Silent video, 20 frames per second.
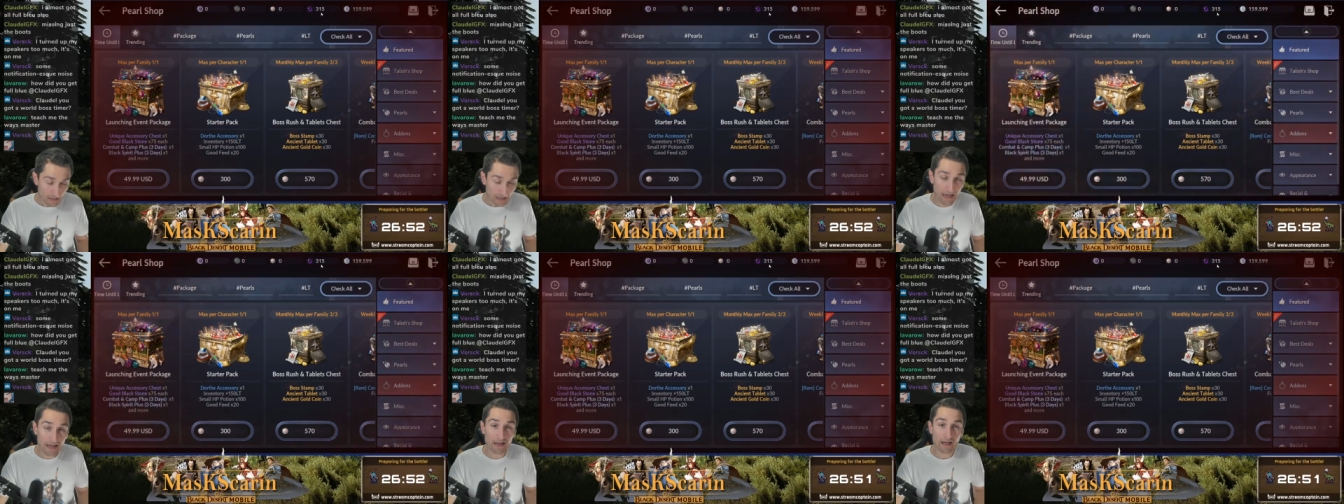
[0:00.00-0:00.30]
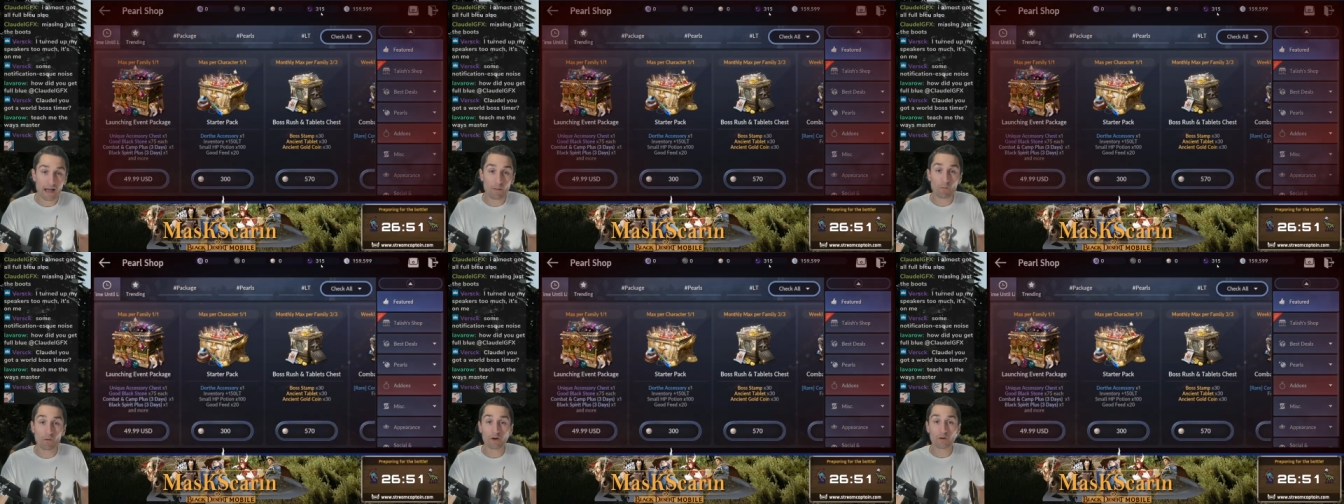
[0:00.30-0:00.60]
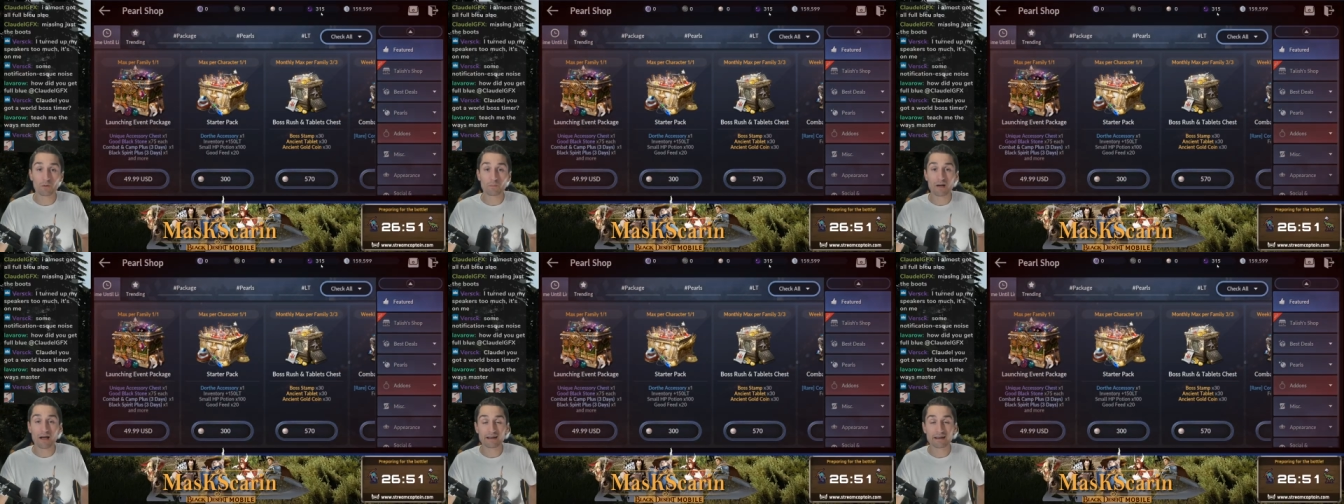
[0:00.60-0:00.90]
I, I
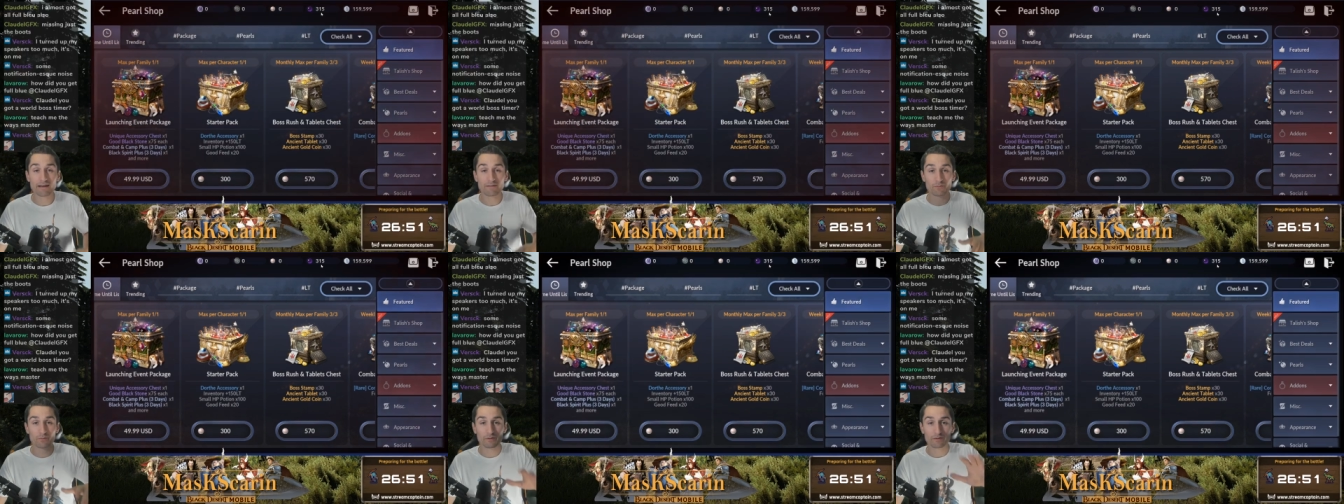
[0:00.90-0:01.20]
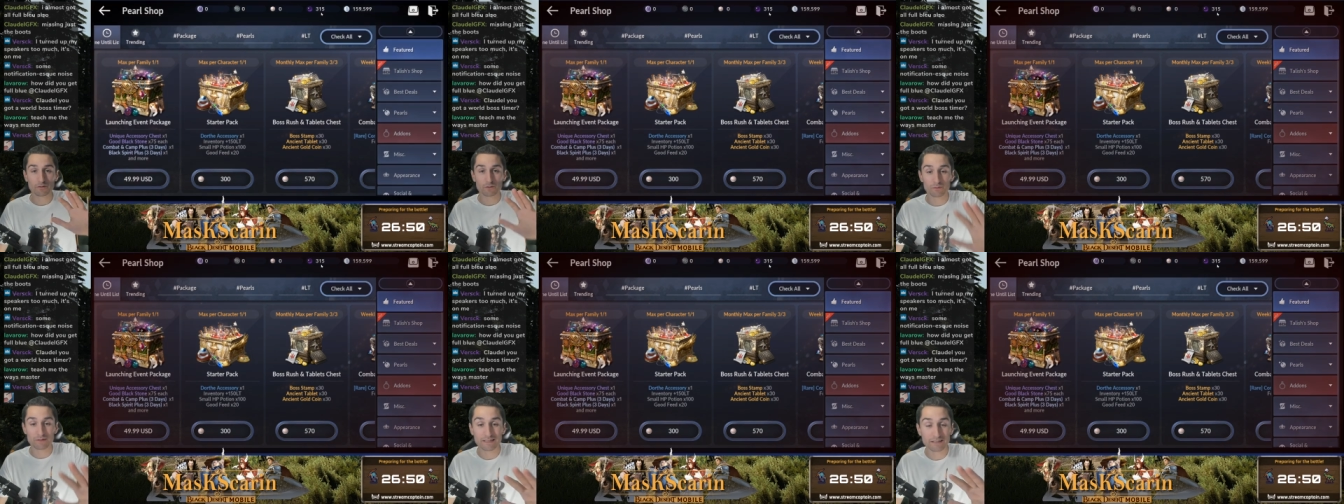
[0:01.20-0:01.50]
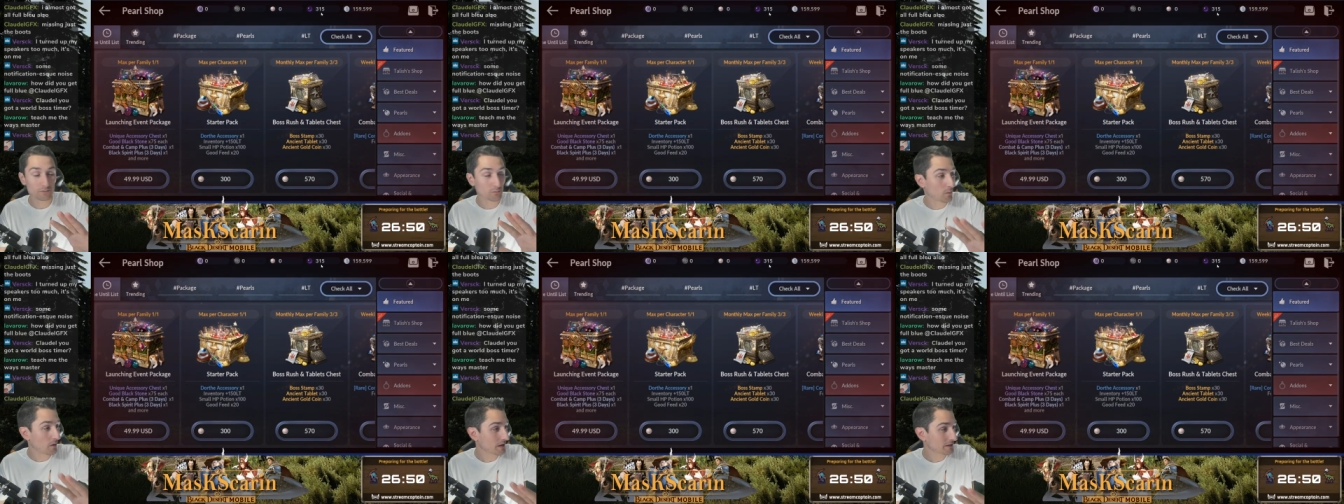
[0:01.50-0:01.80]
wanna remind everyone who
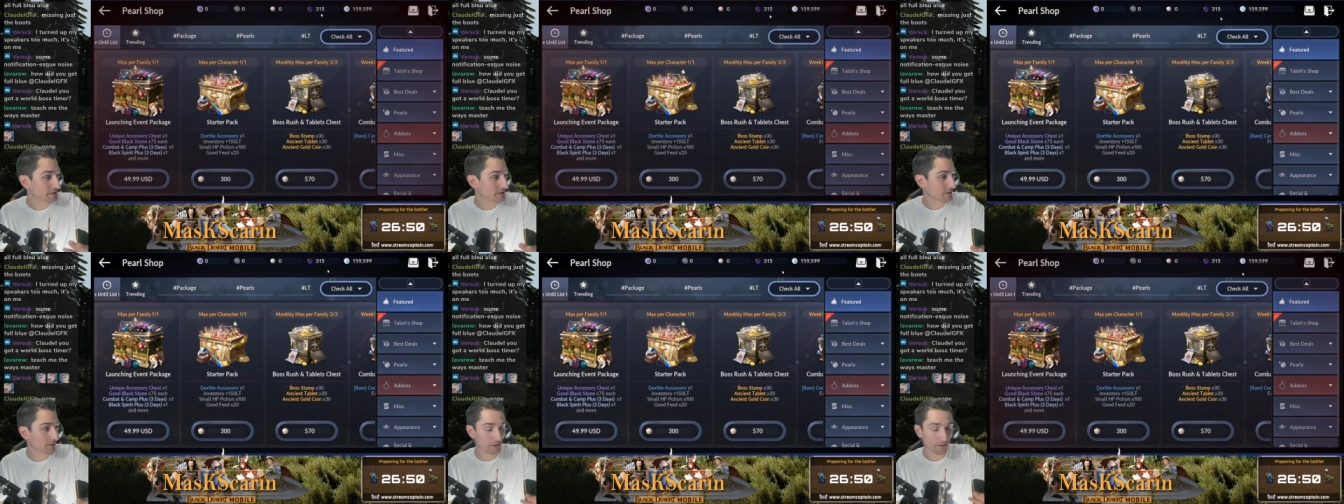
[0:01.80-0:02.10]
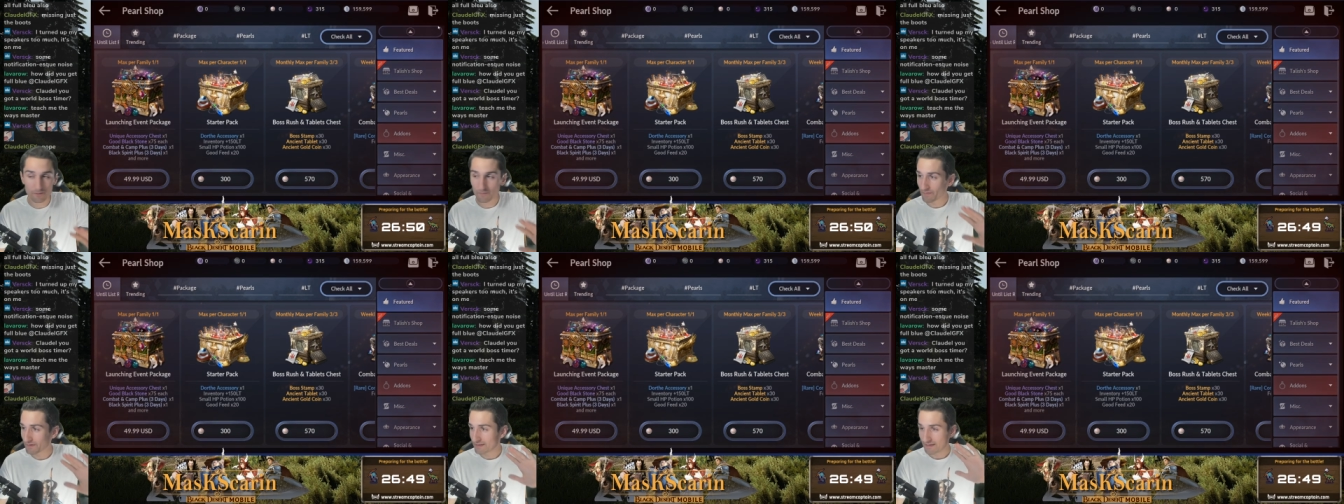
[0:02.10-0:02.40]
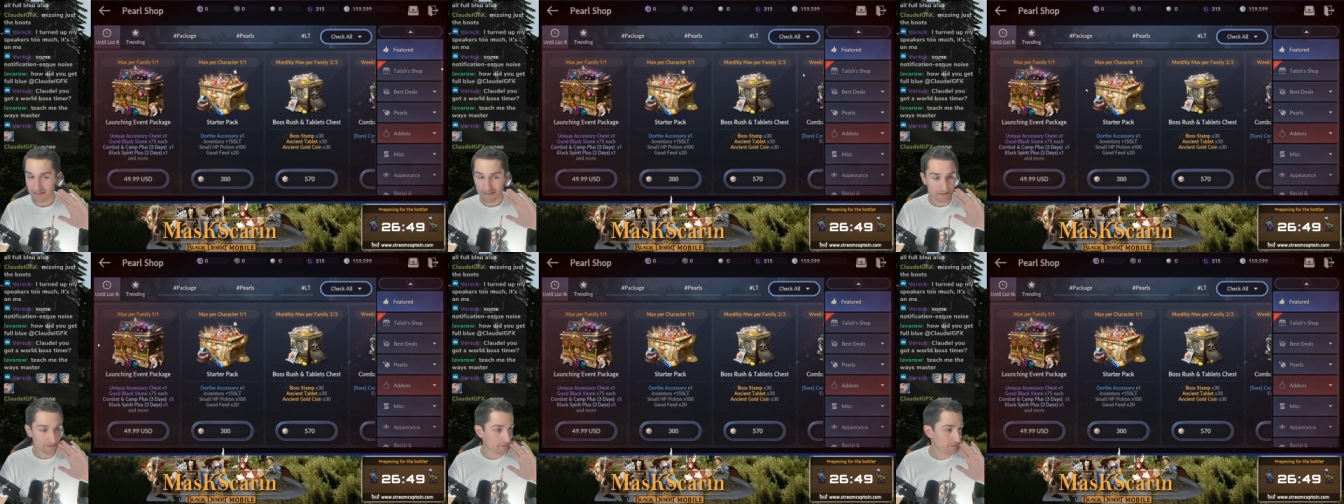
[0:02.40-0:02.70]
is watching though,
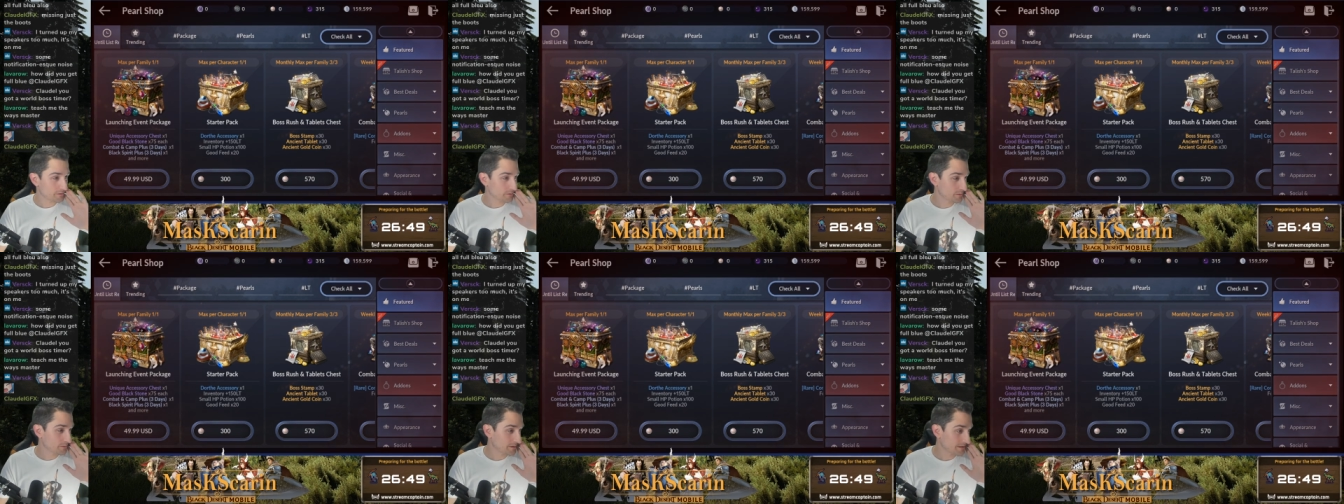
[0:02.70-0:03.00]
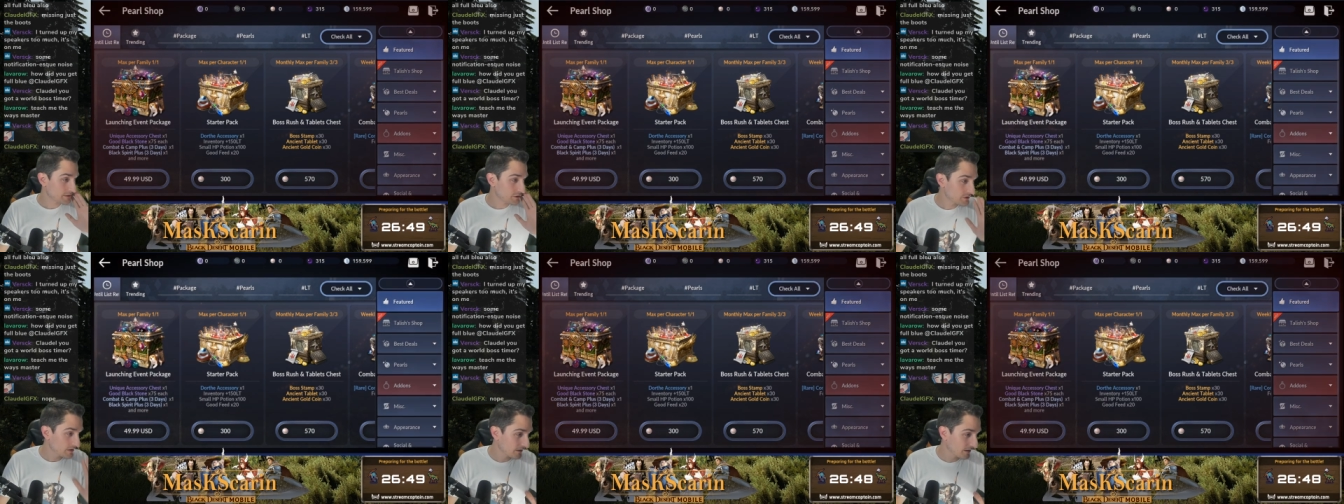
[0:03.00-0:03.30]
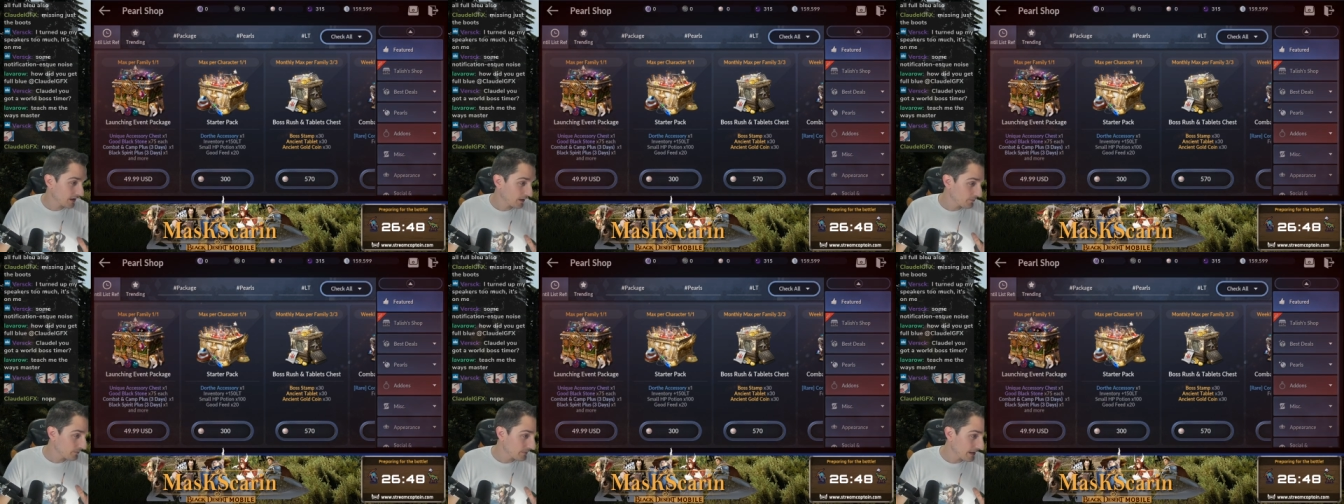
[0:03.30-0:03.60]
to, to
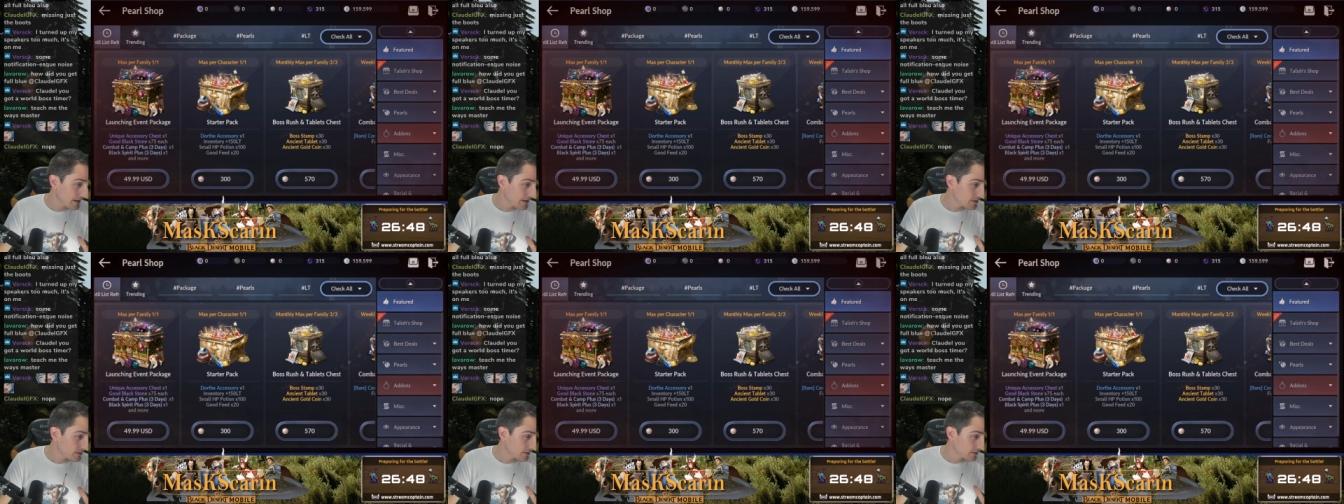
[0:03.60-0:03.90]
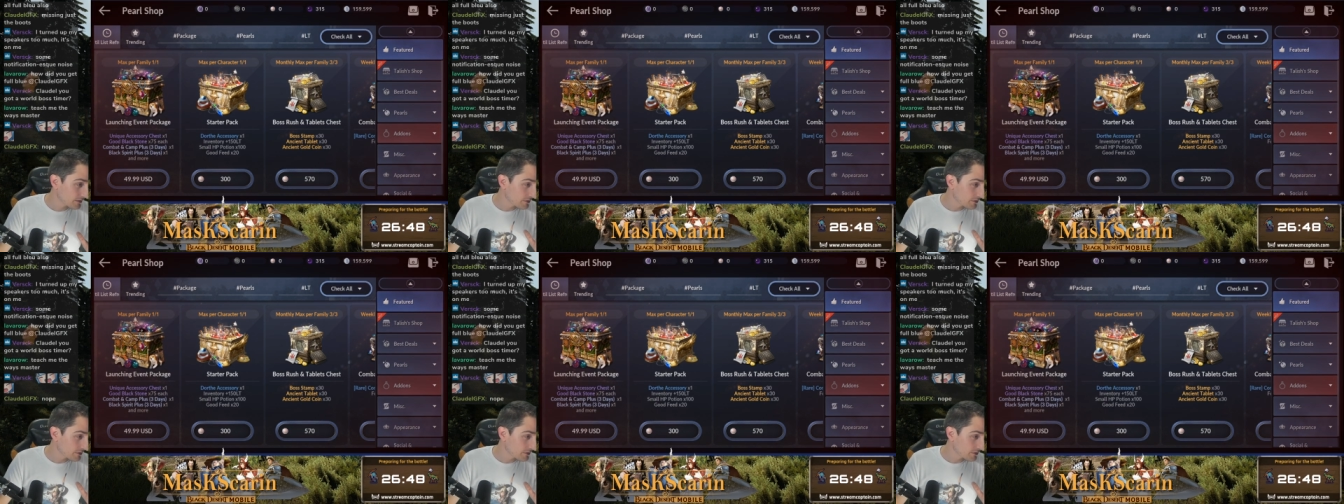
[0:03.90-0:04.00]
come and